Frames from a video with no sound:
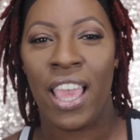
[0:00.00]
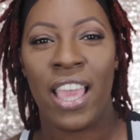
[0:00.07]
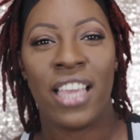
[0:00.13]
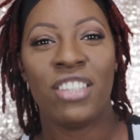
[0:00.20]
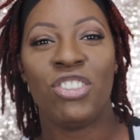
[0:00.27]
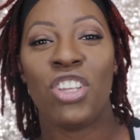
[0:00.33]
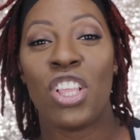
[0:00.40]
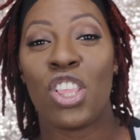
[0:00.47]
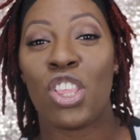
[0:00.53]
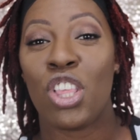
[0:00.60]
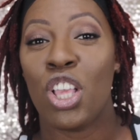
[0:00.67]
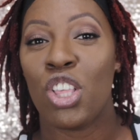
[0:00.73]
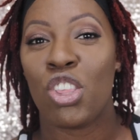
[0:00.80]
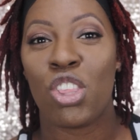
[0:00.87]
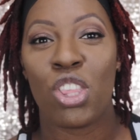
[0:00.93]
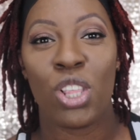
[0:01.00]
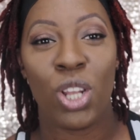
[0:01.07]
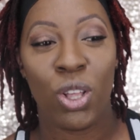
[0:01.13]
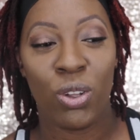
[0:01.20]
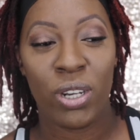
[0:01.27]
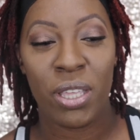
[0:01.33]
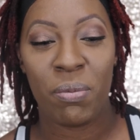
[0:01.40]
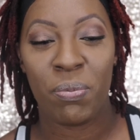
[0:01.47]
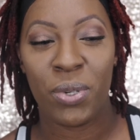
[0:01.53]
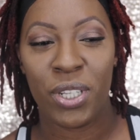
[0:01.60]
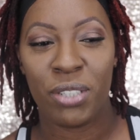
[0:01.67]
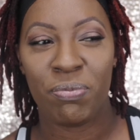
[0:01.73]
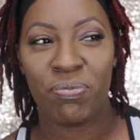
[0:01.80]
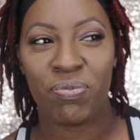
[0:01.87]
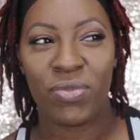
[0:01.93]
It's just slowly
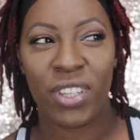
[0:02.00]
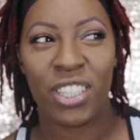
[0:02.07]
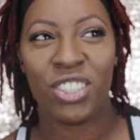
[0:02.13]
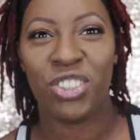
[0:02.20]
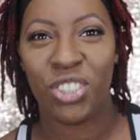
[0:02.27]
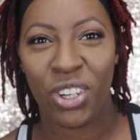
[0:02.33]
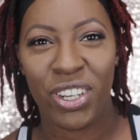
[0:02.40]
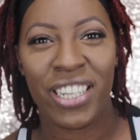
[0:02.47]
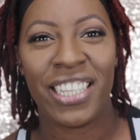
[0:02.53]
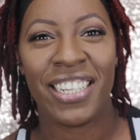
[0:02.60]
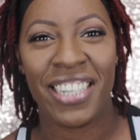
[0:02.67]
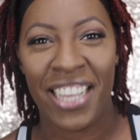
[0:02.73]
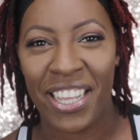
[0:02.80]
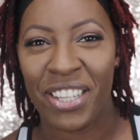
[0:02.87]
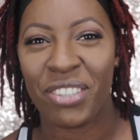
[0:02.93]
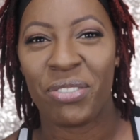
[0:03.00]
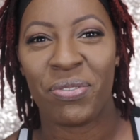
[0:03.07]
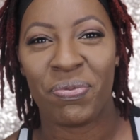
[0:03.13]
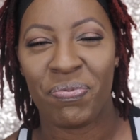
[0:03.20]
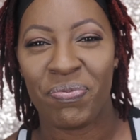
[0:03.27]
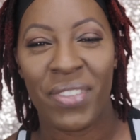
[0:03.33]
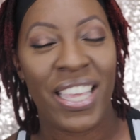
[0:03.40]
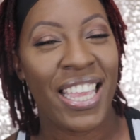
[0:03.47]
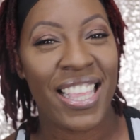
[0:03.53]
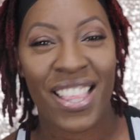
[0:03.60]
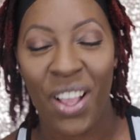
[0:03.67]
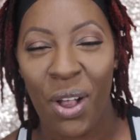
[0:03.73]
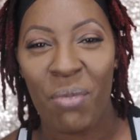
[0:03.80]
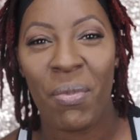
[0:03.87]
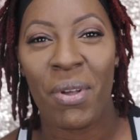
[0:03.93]
but surely enough, it's
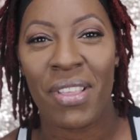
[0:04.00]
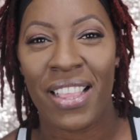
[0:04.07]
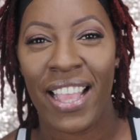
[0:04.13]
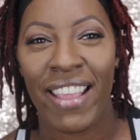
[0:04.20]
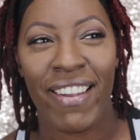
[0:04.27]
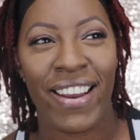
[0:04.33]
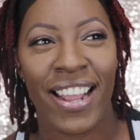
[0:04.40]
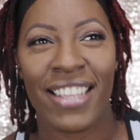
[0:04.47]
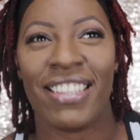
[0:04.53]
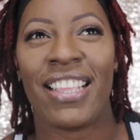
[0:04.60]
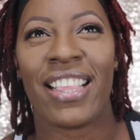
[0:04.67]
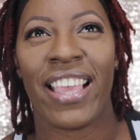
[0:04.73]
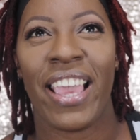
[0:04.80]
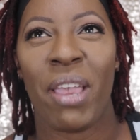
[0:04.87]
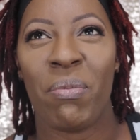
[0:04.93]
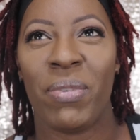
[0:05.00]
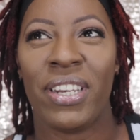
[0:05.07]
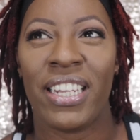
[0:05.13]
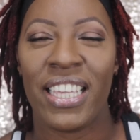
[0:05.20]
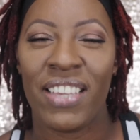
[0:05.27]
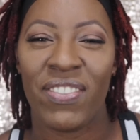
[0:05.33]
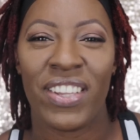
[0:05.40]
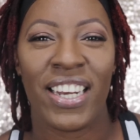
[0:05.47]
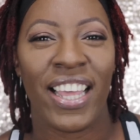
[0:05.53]
almost there, and I just can't believe it.